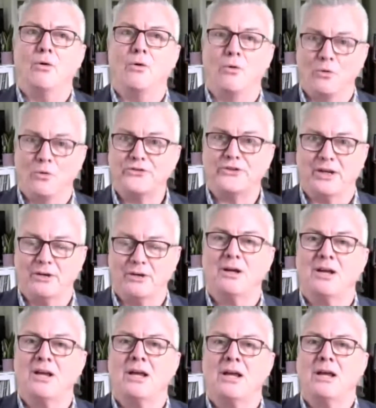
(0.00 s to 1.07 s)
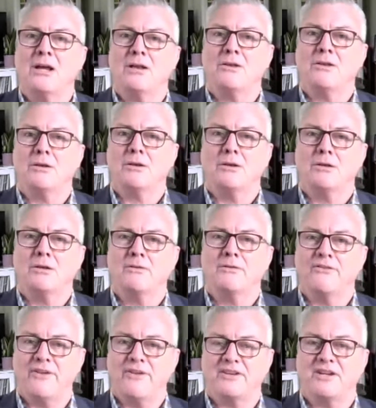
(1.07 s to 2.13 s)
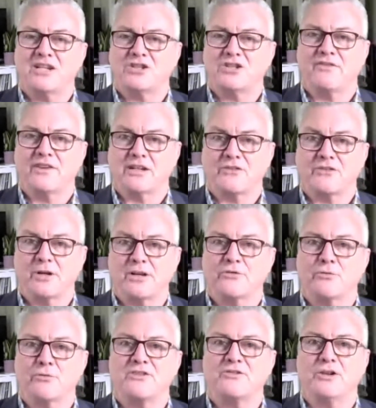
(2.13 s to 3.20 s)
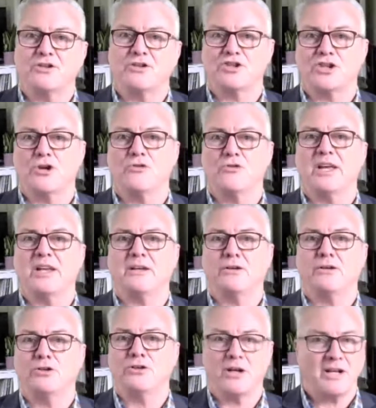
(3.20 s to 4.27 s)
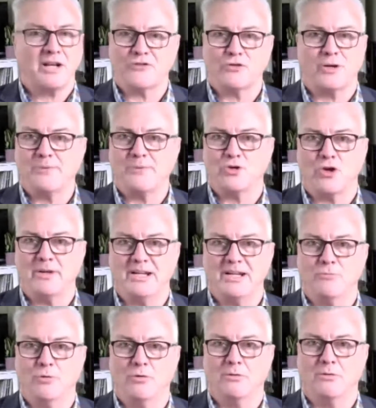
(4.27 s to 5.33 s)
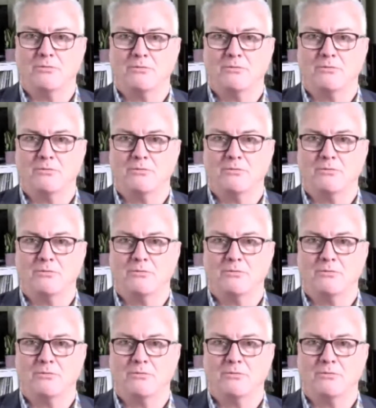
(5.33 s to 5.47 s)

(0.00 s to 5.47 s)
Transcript: Also, the Foundation for Young Australians research showed that you don't have a dream job anymore.